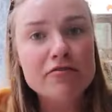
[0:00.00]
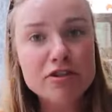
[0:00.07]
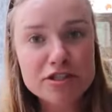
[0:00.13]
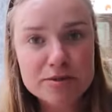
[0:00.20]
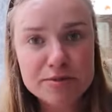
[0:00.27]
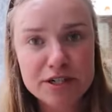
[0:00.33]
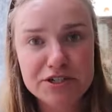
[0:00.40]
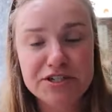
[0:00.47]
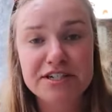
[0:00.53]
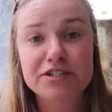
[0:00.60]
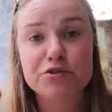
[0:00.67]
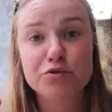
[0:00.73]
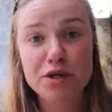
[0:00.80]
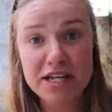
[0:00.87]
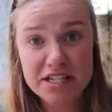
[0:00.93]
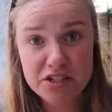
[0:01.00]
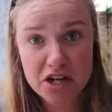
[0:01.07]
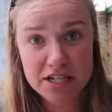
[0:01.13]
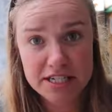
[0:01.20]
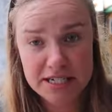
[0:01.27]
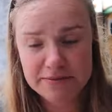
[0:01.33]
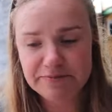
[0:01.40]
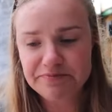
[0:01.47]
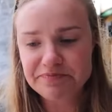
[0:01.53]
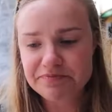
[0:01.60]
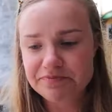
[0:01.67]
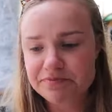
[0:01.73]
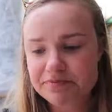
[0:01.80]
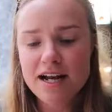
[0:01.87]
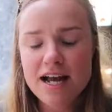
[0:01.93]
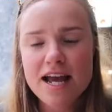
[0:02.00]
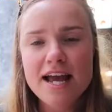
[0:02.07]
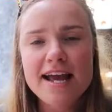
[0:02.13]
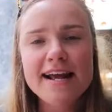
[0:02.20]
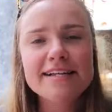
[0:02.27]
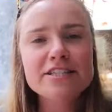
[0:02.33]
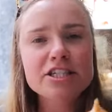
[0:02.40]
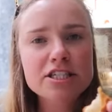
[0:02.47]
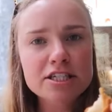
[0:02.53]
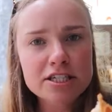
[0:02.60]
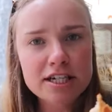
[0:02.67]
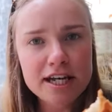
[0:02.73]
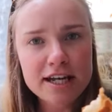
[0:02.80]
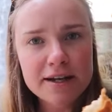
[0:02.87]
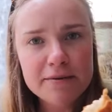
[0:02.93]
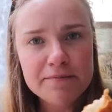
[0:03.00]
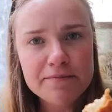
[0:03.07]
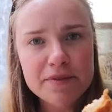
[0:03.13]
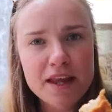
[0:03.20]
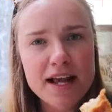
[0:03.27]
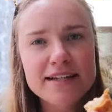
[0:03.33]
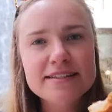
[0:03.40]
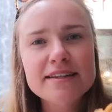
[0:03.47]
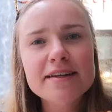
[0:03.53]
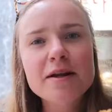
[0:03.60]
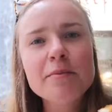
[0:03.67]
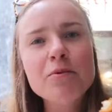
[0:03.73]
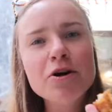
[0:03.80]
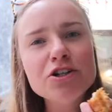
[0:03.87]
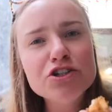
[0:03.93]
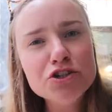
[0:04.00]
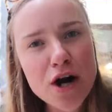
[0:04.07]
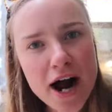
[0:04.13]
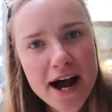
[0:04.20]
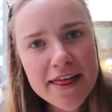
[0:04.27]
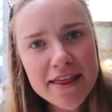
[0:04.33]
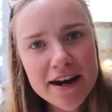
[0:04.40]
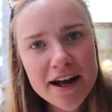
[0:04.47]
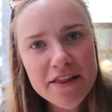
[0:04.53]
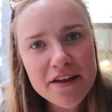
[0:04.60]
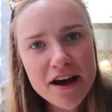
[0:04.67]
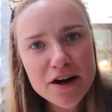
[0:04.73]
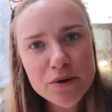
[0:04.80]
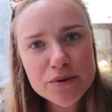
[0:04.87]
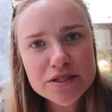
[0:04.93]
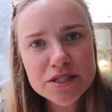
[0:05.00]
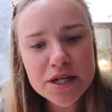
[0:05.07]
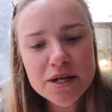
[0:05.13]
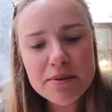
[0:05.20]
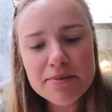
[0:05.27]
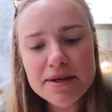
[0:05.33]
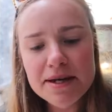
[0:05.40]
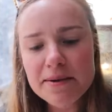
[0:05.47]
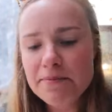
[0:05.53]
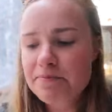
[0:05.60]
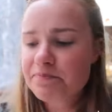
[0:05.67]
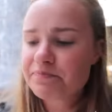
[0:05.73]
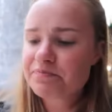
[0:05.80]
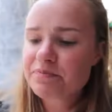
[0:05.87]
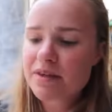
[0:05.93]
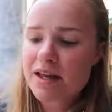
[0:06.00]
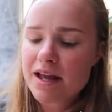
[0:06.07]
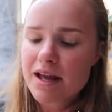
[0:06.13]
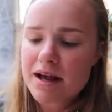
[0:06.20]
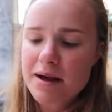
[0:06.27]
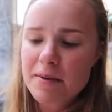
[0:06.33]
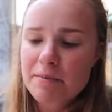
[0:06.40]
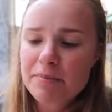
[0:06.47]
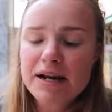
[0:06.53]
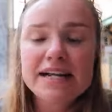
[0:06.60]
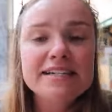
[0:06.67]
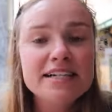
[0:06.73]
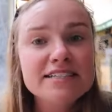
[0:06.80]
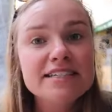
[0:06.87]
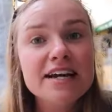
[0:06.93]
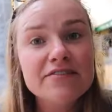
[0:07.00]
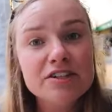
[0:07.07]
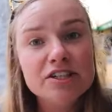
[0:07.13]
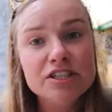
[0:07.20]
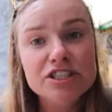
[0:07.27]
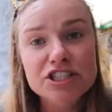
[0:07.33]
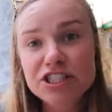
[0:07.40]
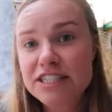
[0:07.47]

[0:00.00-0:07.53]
First impression, it's really salty. It's good. It's a little more dry than I thought it was gonna be, but it does have a good